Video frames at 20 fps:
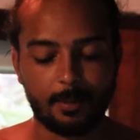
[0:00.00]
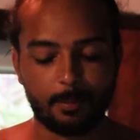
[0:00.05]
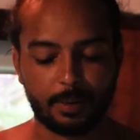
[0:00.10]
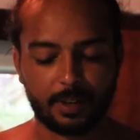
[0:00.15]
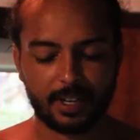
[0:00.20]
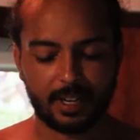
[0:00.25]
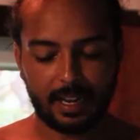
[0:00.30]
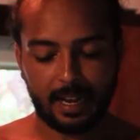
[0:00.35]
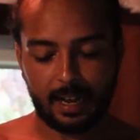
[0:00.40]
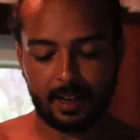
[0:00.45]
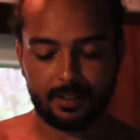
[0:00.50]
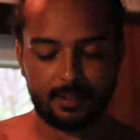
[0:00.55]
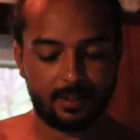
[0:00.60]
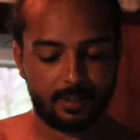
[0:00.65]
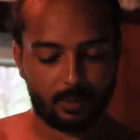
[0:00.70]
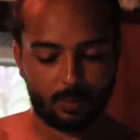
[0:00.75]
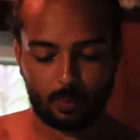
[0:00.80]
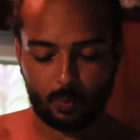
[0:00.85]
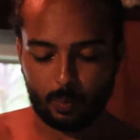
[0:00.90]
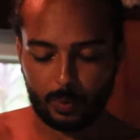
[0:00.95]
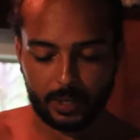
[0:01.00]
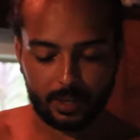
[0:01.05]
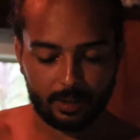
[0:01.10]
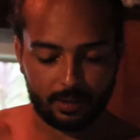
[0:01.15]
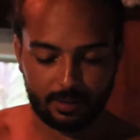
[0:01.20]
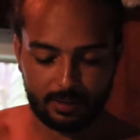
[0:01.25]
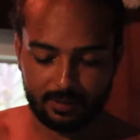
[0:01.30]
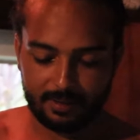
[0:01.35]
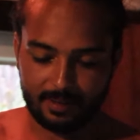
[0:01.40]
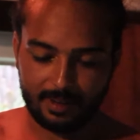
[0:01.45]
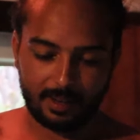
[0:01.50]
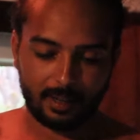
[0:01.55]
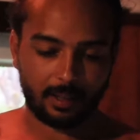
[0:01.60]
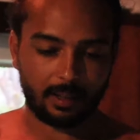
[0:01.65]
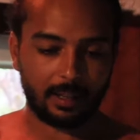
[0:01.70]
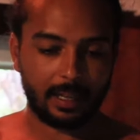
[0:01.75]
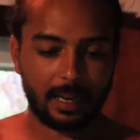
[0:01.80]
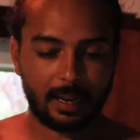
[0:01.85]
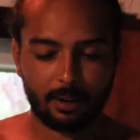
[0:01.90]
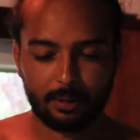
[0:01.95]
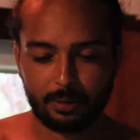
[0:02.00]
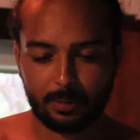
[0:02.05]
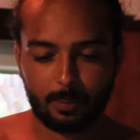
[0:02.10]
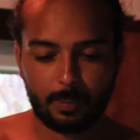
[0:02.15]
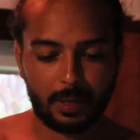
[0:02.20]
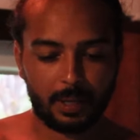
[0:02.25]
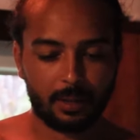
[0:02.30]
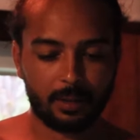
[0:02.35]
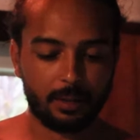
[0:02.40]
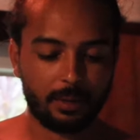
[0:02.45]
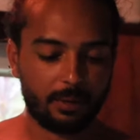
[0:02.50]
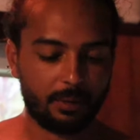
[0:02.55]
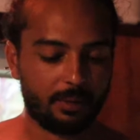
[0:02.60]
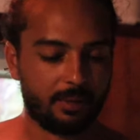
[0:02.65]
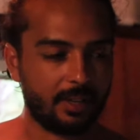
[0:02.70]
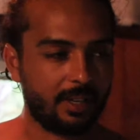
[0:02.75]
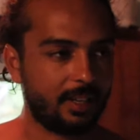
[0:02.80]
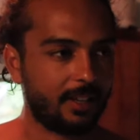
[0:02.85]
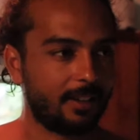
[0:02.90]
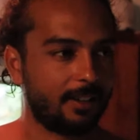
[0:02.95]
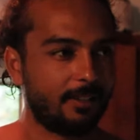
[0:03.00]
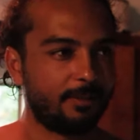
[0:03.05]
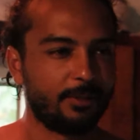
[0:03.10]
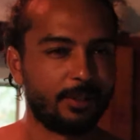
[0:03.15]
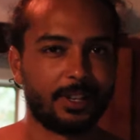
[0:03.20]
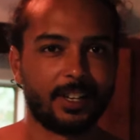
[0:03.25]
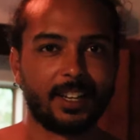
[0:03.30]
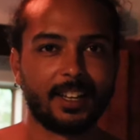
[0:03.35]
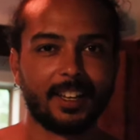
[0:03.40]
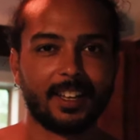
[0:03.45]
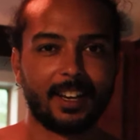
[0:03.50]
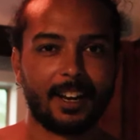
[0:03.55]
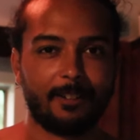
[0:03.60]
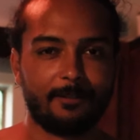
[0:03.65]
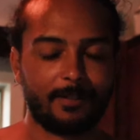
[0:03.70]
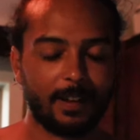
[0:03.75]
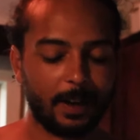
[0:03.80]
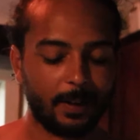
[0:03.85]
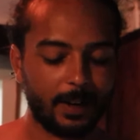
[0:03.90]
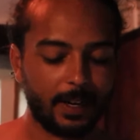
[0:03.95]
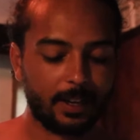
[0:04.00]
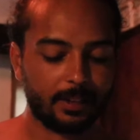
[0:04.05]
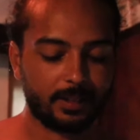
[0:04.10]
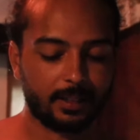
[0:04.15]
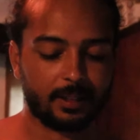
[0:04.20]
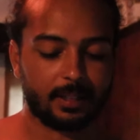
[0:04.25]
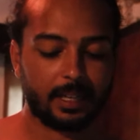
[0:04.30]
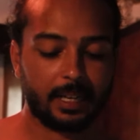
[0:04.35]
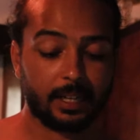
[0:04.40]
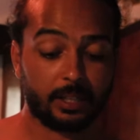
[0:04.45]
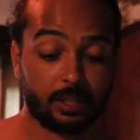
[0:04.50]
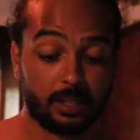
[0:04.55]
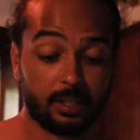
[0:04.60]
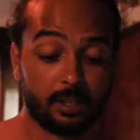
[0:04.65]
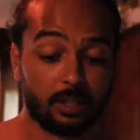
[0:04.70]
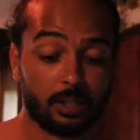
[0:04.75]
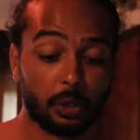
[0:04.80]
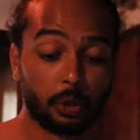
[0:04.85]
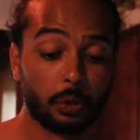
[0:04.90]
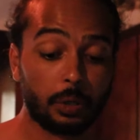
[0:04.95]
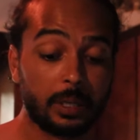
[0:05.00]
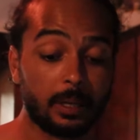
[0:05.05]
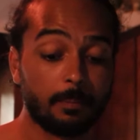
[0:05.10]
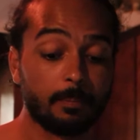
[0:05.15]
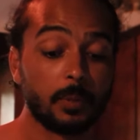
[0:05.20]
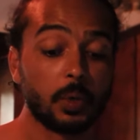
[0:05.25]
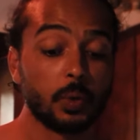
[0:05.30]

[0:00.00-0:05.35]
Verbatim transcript: but it had this weird cloud pillow thing covering it and I found out that they actually secrete a